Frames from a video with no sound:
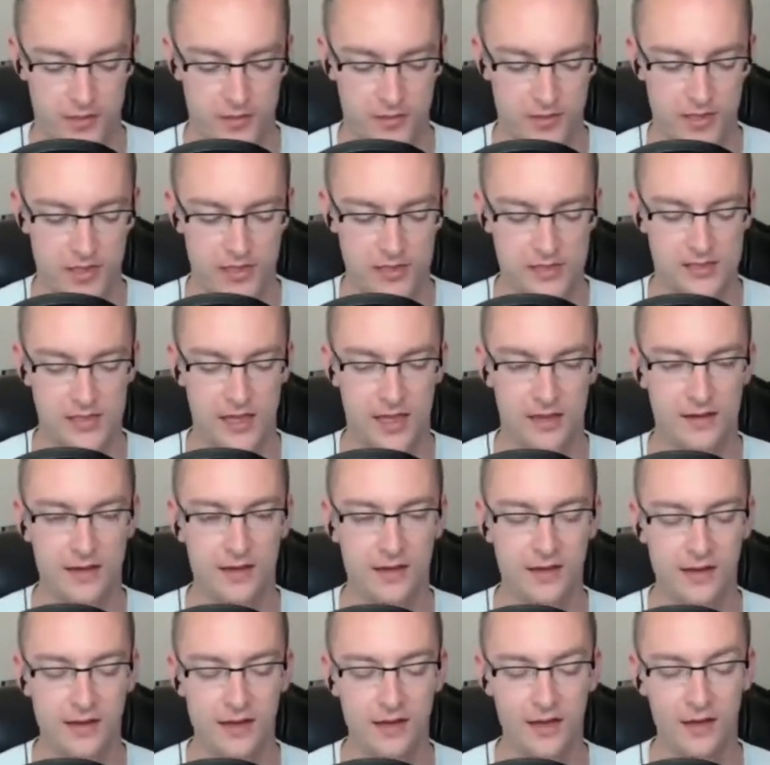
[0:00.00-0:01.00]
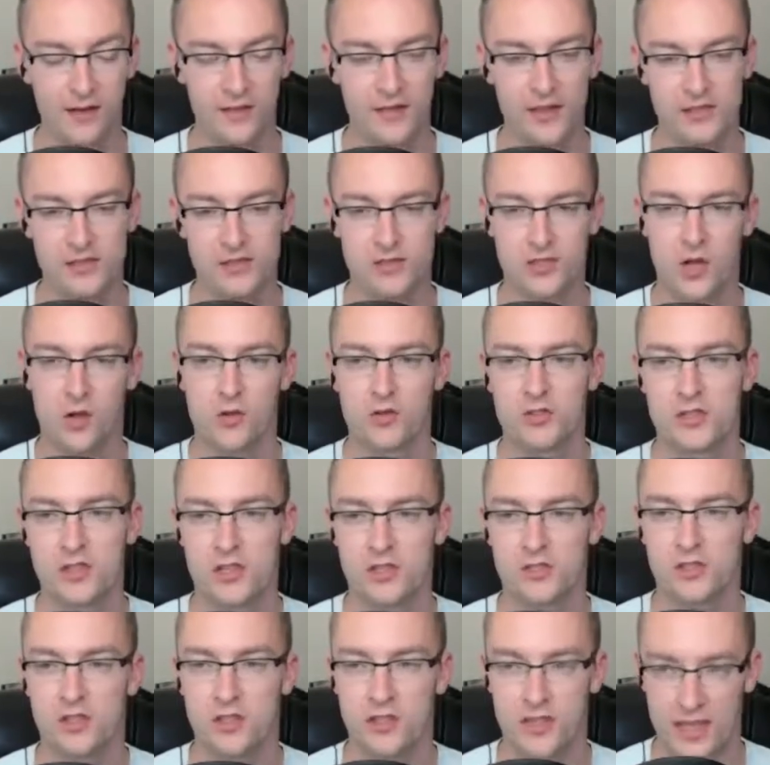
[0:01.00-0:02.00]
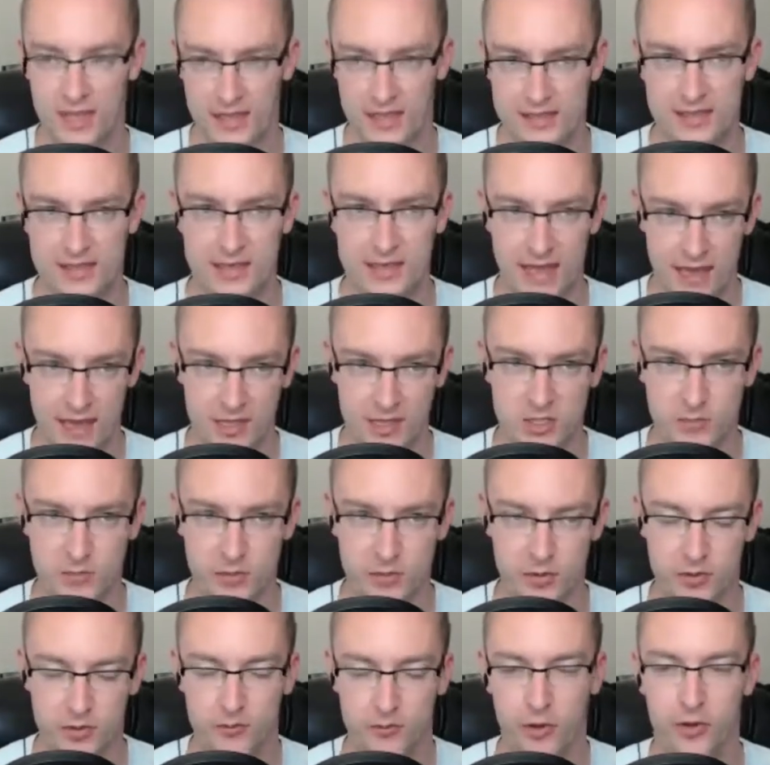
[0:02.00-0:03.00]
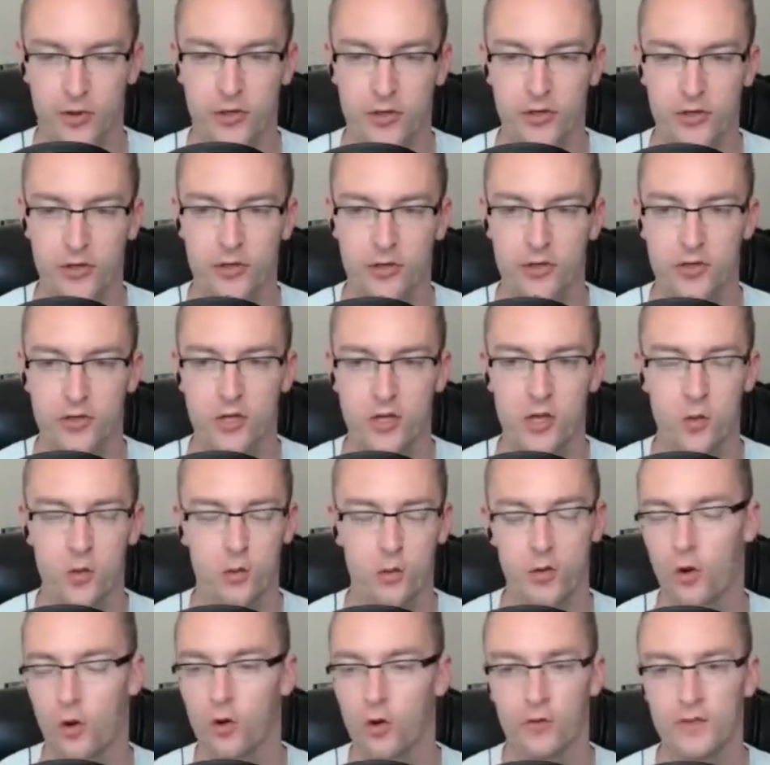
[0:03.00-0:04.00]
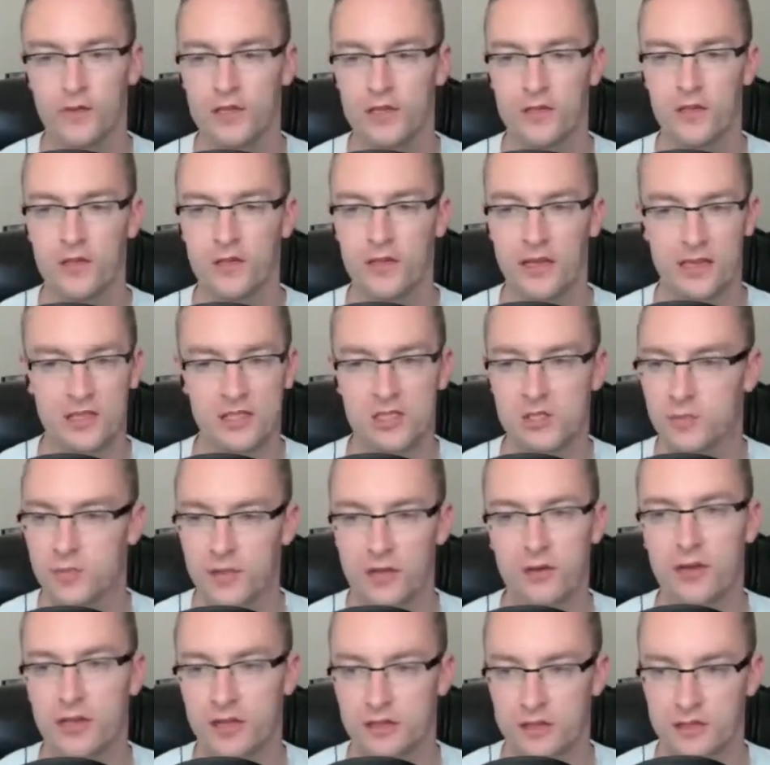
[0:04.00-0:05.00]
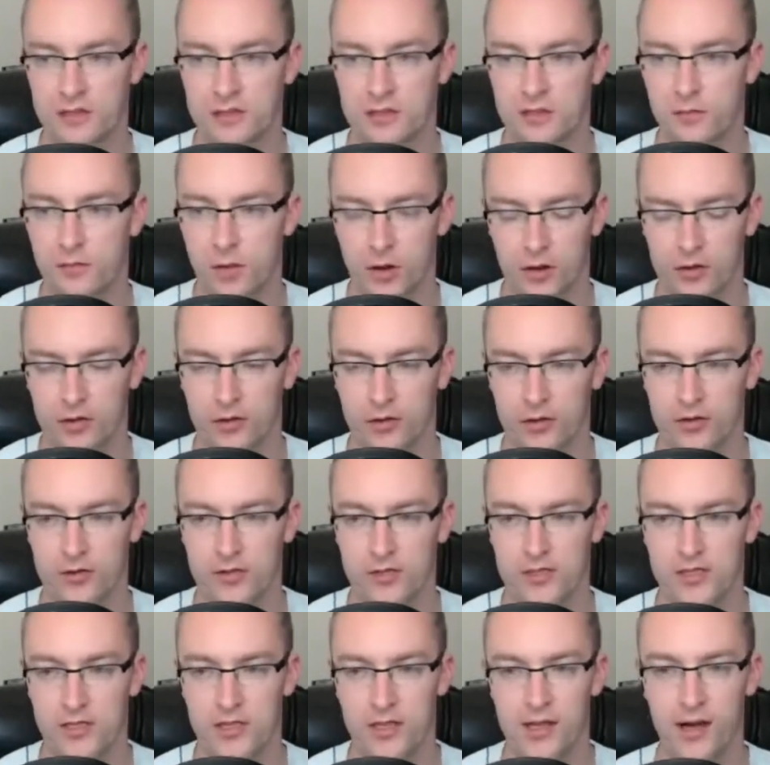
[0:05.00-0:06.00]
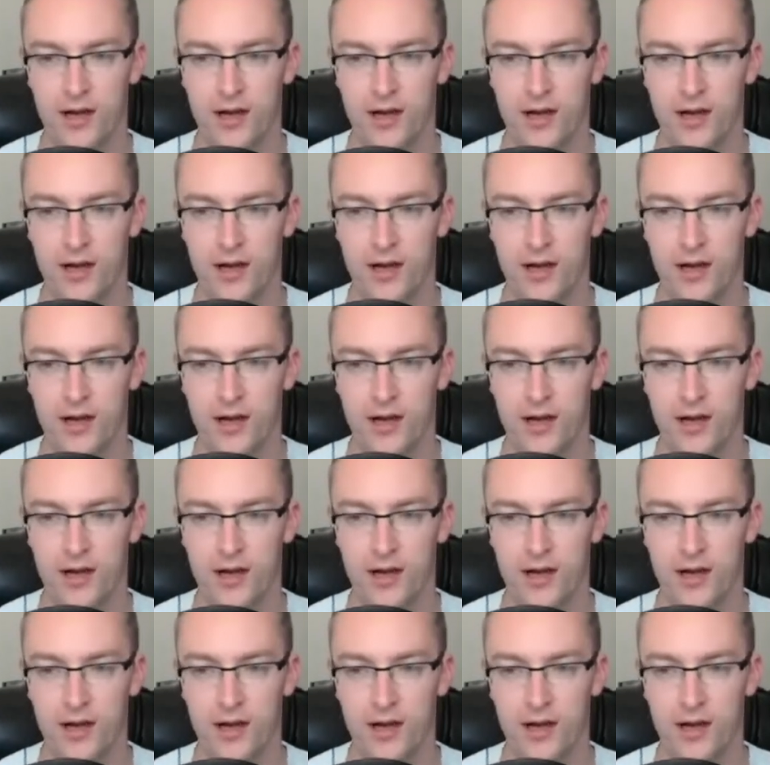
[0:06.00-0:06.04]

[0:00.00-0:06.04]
But he said there's no such thing as an expert marketer. We're only experienced marketers.